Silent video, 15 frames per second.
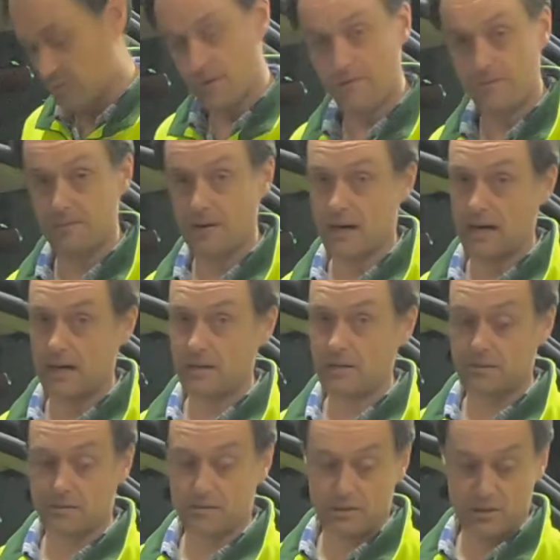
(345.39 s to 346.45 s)
we
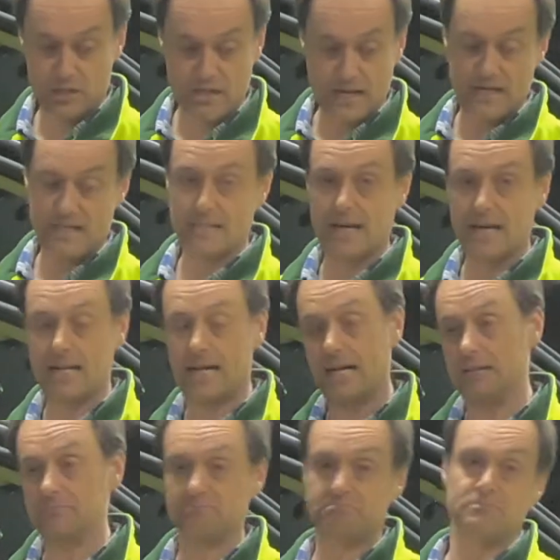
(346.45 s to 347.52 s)
changed that
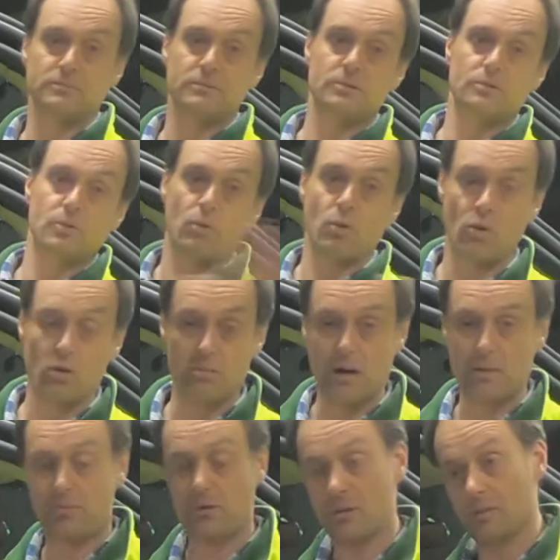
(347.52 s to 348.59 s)
out, all my
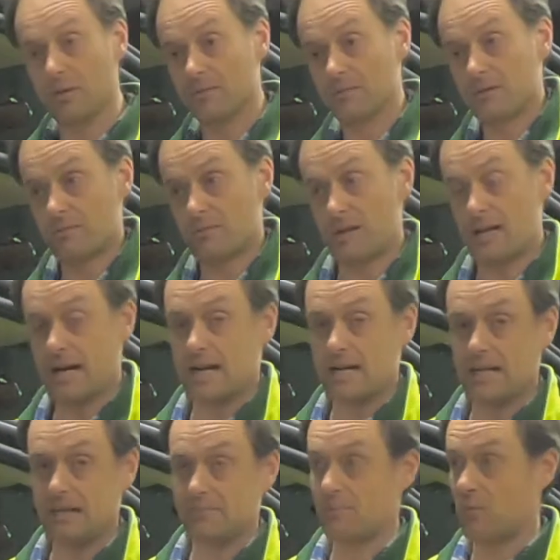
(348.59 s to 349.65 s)
problems
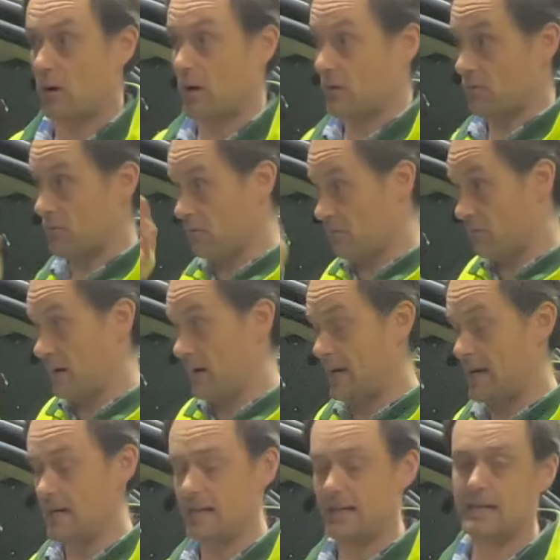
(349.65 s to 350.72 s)
regarding my
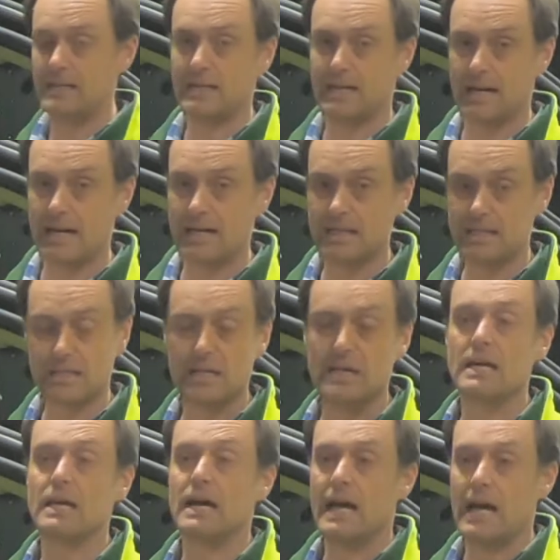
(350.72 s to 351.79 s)
rear indicators
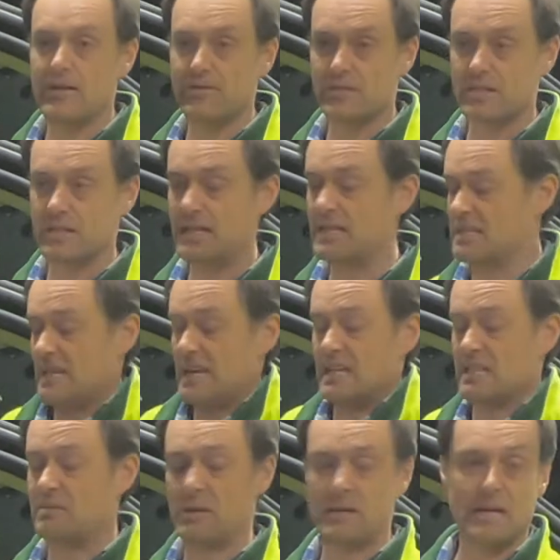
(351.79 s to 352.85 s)
have ceased, and
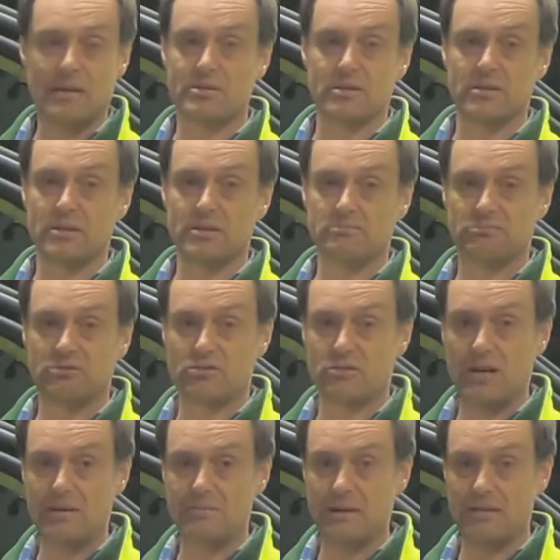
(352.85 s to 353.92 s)
it's been an absolute
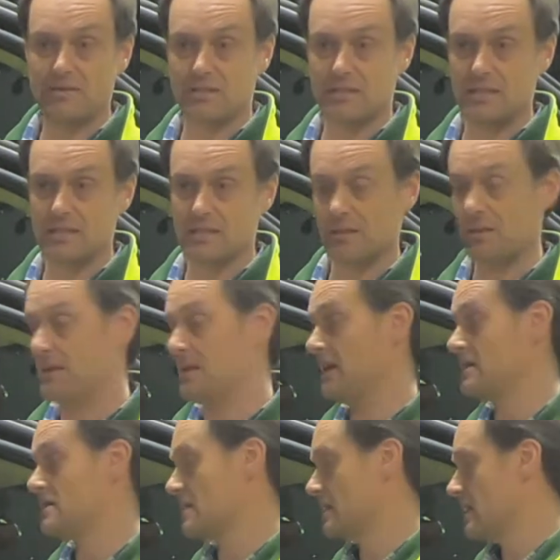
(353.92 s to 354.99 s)
dream ever since. I mean,
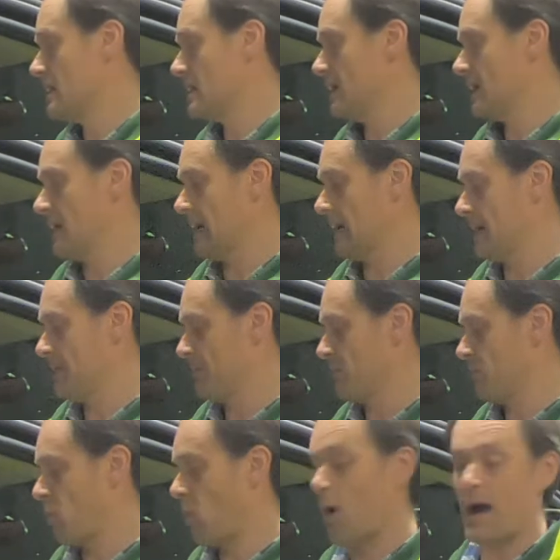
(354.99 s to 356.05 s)
these
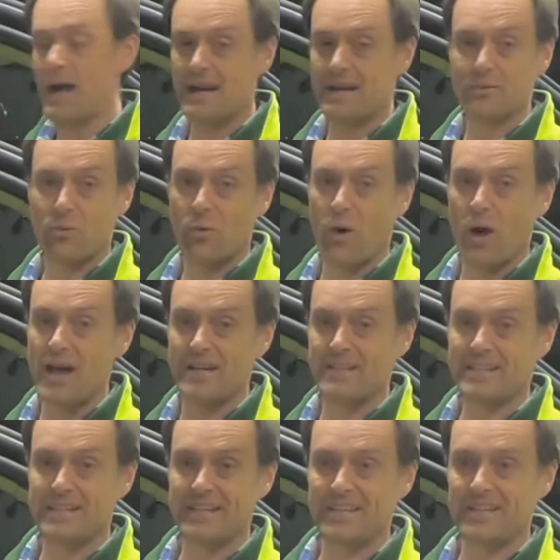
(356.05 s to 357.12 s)
why it
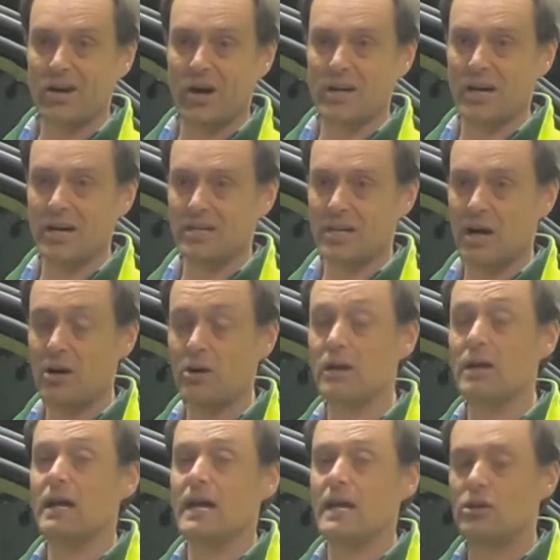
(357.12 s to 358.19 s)
did it, I don't know.
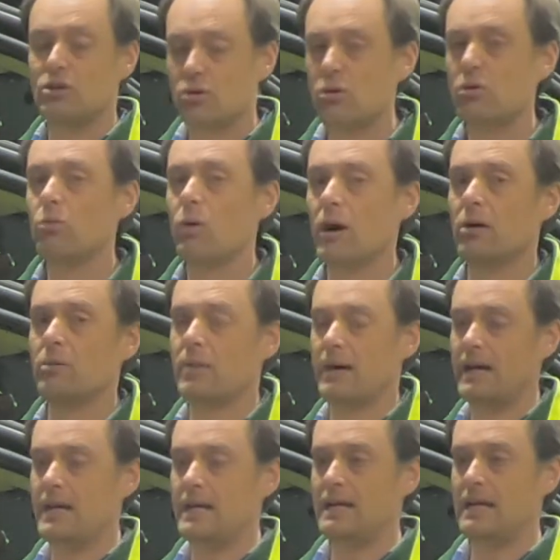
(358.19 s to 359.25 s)
It could well
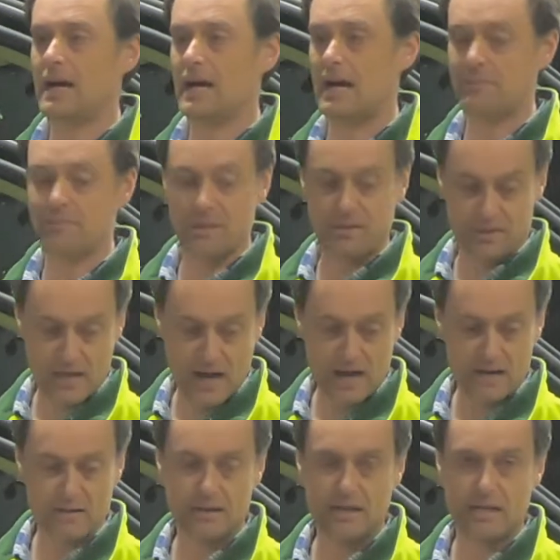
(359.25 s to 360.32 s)
be that